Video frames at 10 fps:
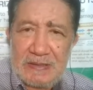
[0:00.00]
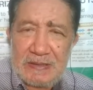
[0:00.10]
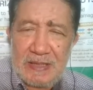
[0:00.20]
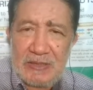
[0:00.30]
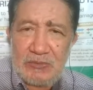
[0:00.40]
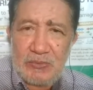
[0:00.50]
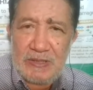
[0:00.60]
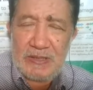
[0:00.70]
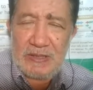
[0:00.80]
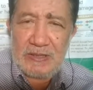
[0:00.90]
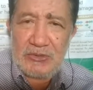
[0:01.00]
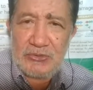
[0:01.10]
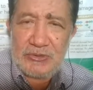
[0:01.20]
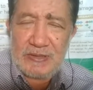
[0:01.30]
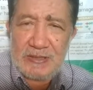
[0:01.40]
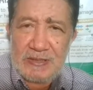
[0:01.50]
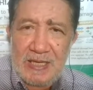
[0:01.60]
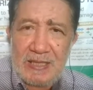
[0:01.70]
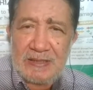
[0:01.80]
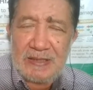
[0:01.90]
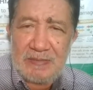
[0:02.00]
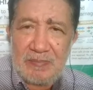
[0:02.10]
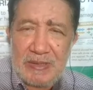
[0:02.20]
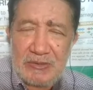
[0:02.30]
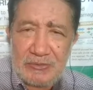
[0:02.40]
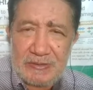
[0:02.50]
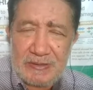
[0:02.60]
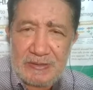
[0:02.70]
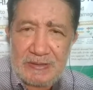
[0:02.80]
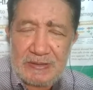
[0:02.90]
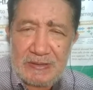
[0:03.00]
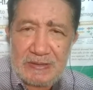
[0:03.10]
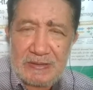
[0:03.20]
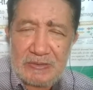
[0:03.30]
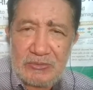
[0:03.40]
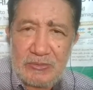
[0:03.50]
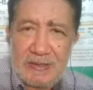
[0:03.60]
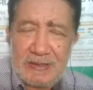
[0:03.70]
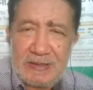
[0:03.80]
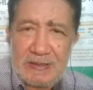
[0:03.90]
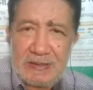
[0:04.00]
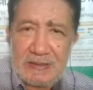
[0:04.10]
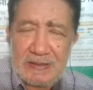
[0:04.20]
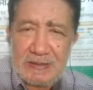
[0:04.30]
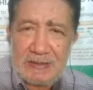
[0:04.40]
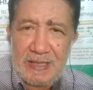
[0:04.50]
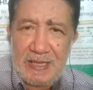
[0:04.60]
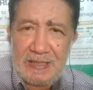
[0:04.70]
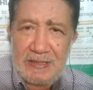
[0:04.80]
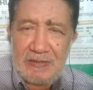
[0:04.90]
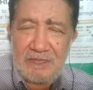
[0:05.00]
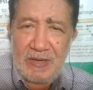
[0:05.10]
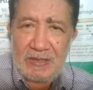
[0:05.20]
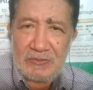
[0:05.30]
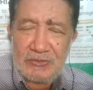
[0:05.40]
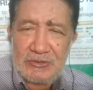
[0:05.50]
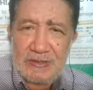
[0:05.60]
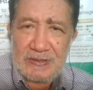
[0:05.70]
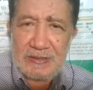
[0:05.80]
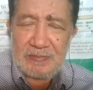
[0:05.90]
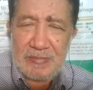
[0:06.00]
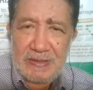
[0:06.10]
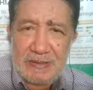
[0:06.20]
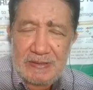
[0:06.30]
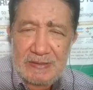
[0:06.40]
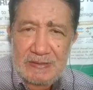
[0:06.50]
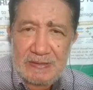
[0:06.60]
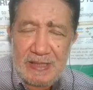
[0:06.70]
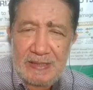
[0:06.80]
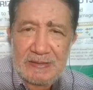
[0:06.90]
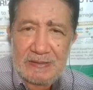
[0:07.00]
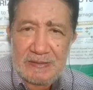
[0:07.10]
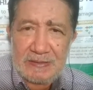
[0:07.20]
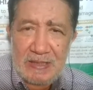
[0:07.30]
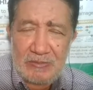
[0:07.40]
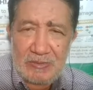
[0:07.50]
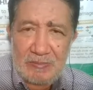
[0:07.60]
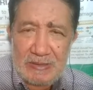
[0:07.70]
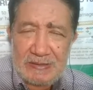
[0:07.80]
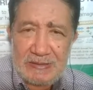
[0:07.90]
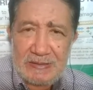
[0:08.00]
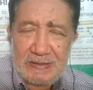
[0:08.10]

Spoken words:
can we use antibiotics to kill any virus that may enter our body?